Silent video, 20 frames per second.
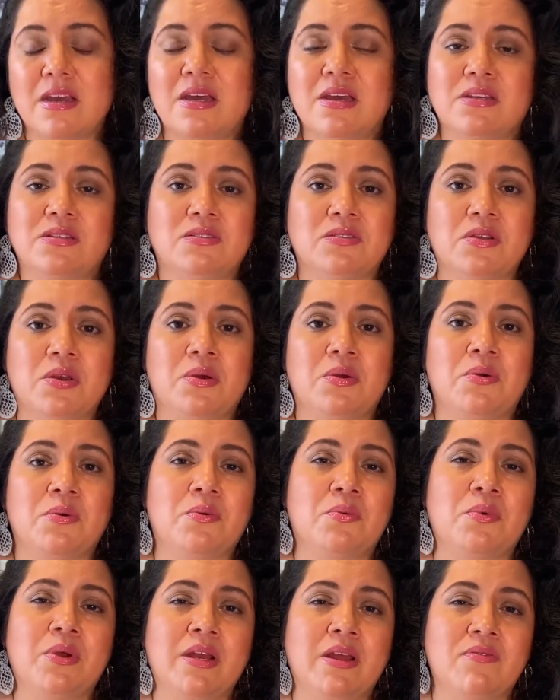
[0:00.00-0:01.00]
So
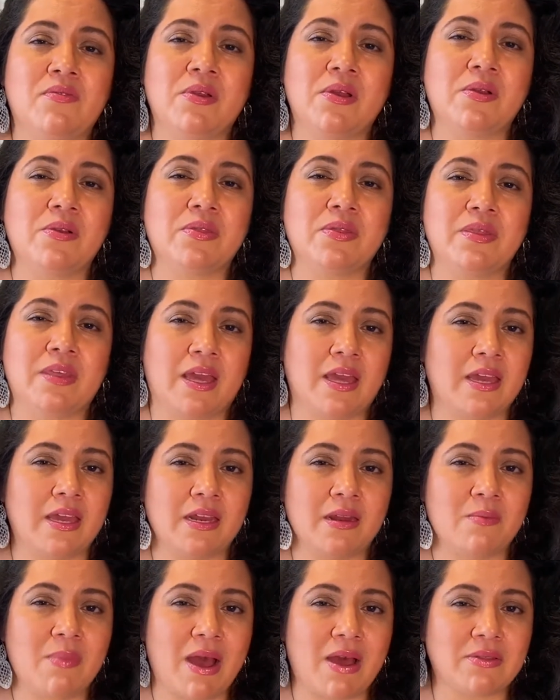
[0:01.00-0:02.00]
whenever you're thinking
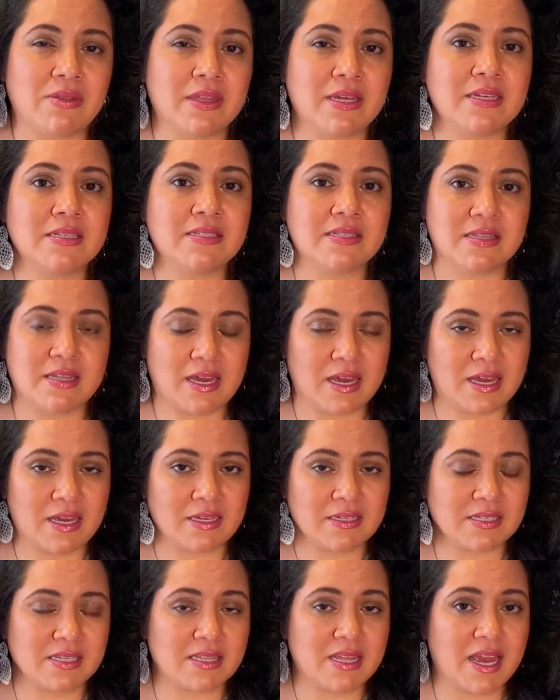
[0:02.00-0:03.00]
about these
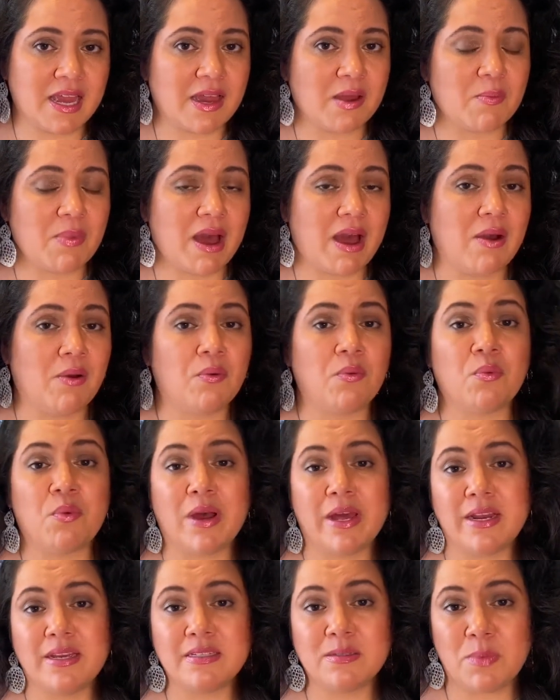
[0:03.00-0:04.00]
things, think about,
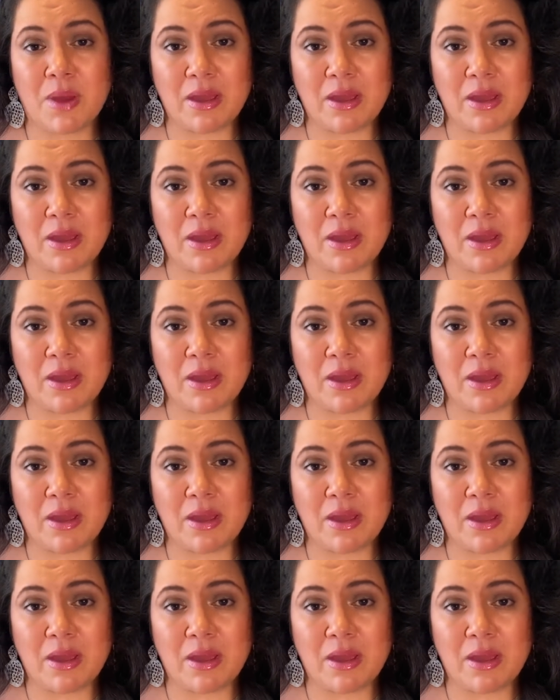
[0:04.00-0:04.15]
what is my